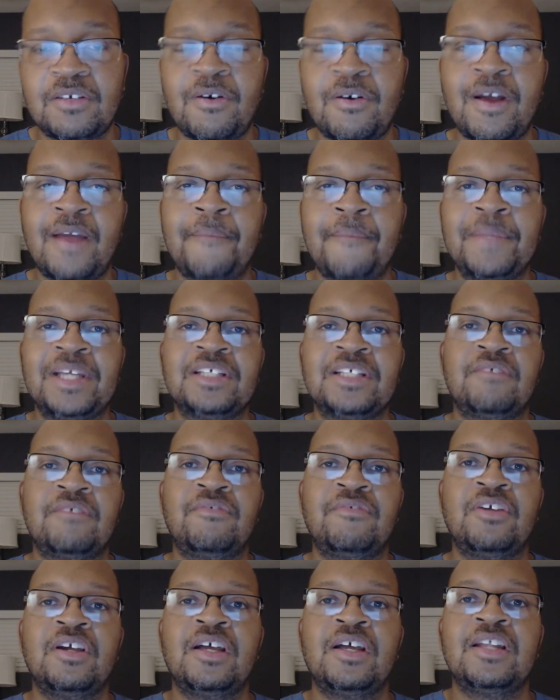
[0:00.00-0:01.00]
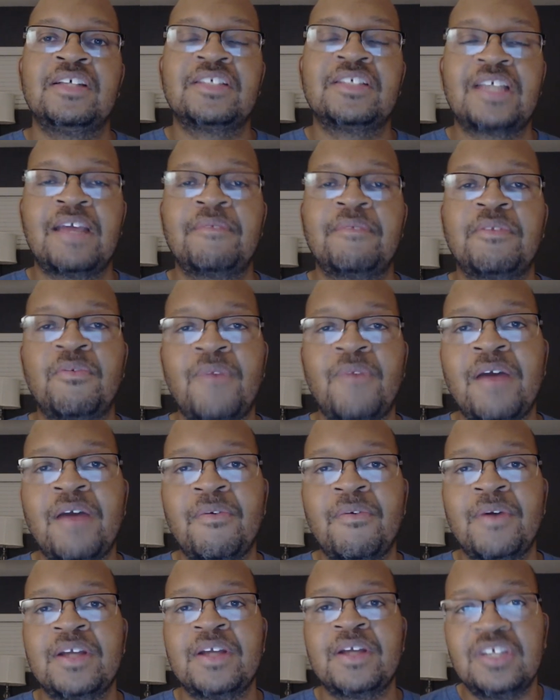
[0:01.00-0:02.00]
All right. Because if you're going to escape the rat
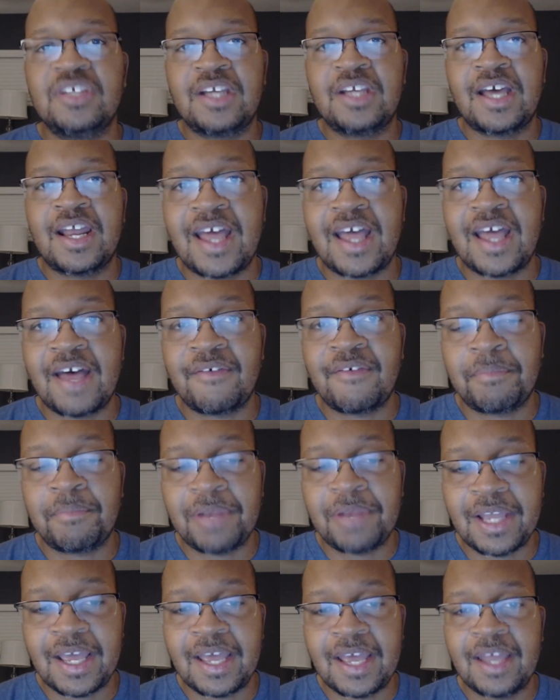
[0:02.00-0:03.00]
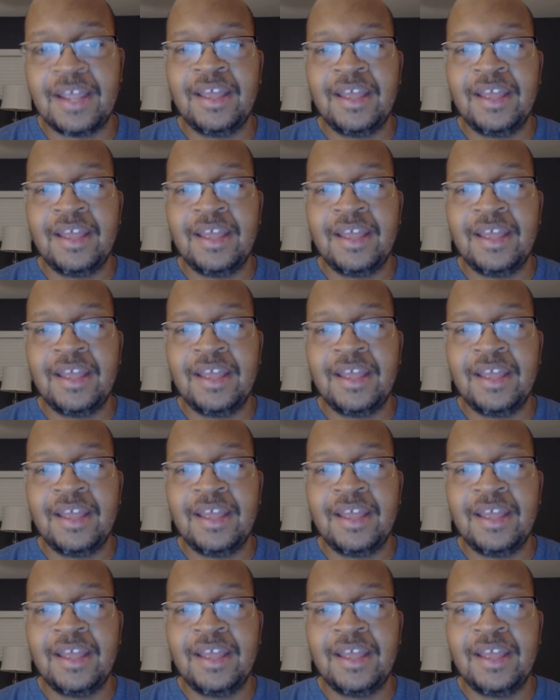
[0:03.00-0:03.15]
race, you got to have a plan.